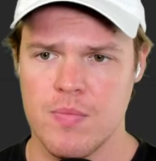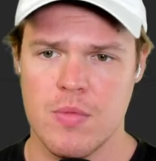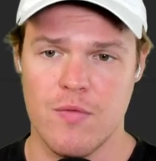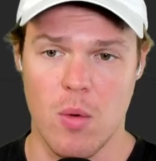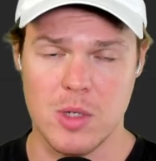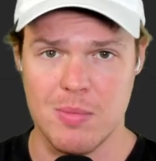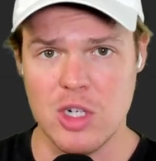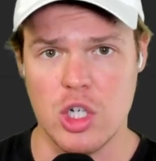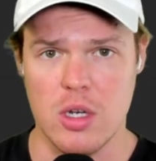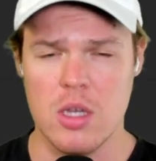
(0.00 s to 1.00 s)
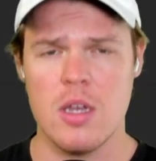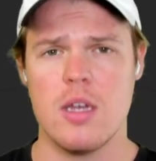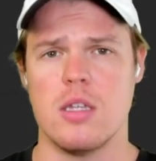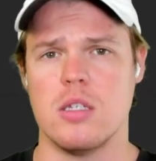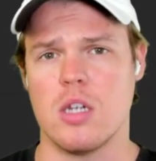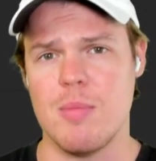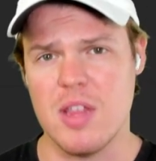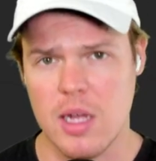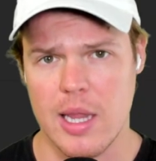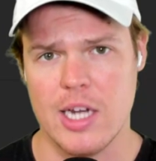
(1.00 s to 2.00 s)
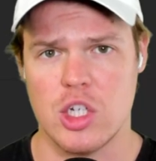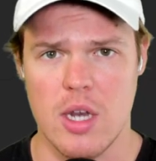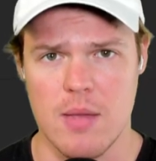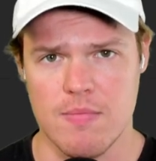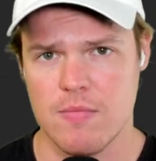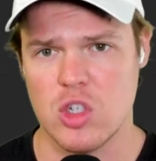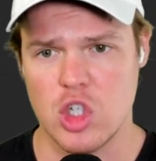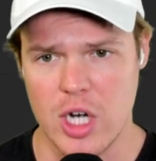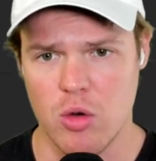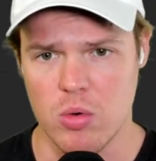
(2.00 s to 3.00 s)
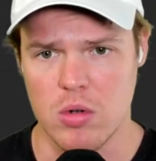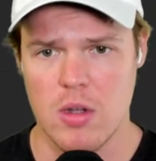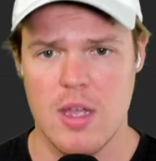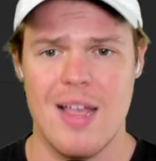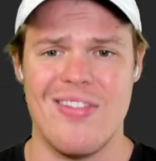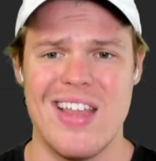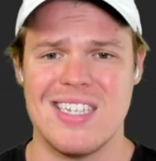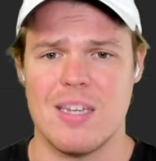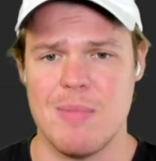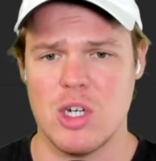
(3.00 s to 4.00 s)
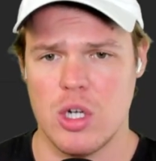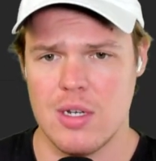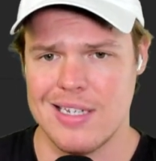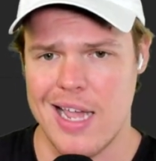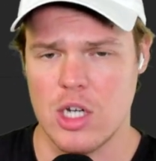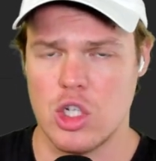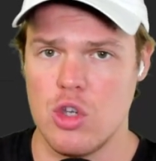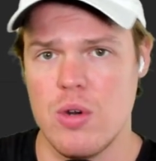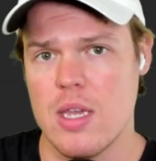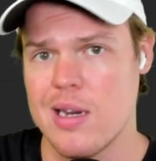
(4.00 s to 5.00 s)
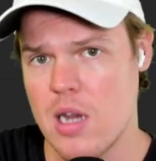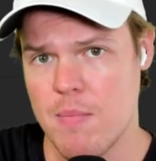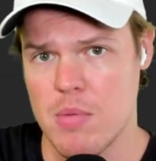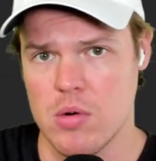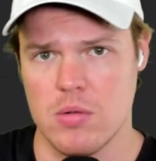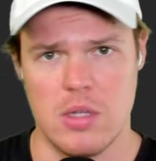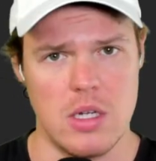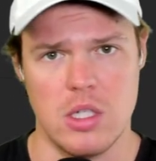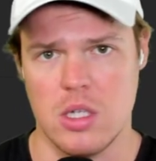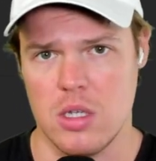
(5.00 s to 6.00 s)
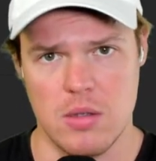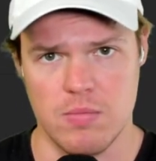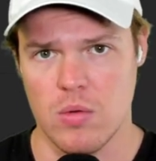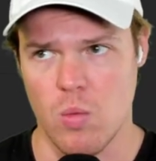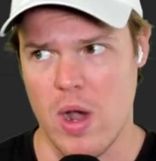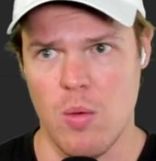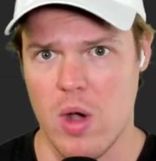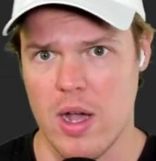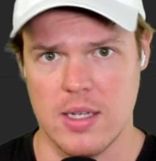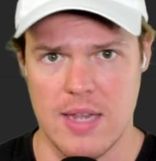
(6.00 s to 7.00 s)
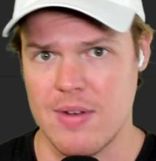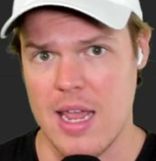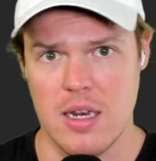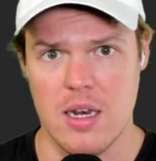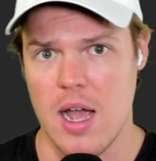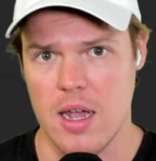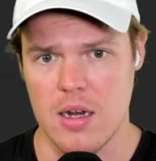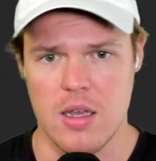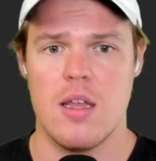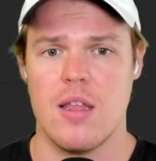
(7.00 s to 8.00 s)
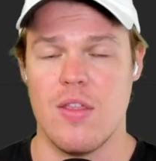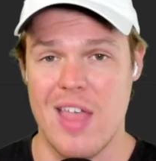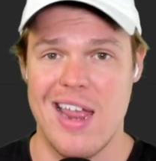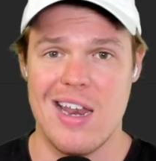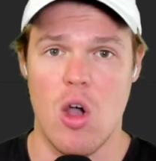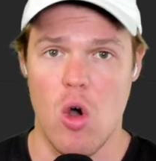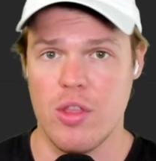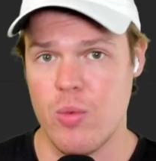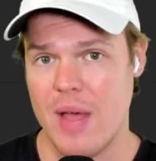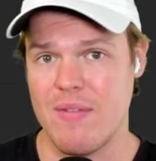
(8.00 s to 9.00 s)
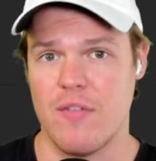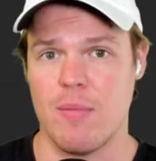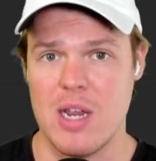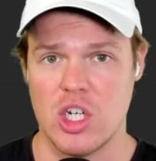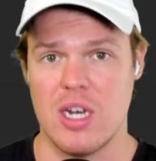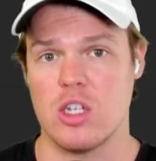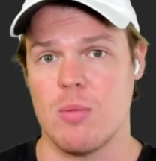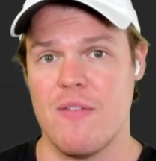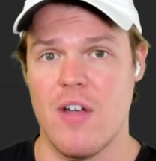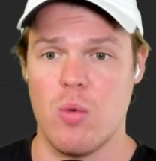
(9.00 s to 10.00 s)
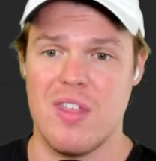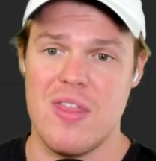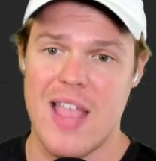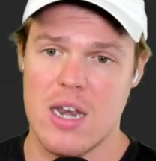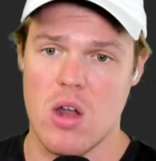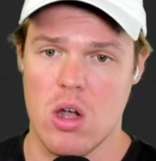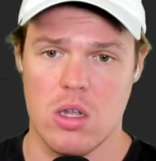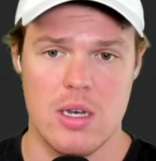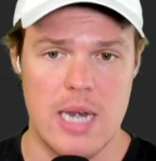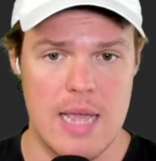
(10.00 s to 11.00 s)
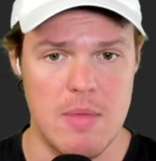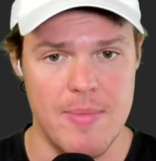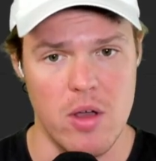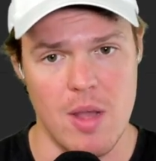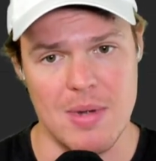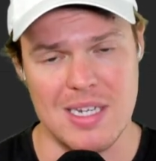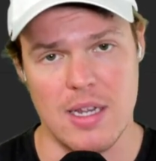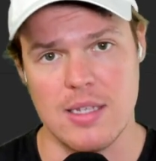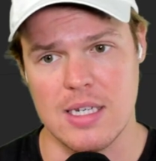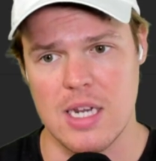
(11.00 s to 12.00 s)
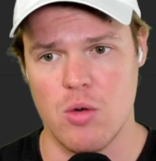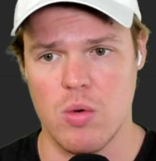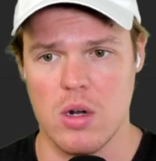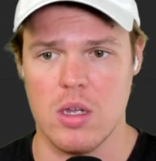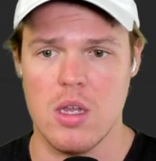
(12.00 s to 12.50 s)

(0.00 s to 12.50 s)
Form submission. This is going to be the collection name, general. Then submission dash unique number, e.g. YY789. Then all the relevant information is going to be found within that doc. Name, email, company size, etc.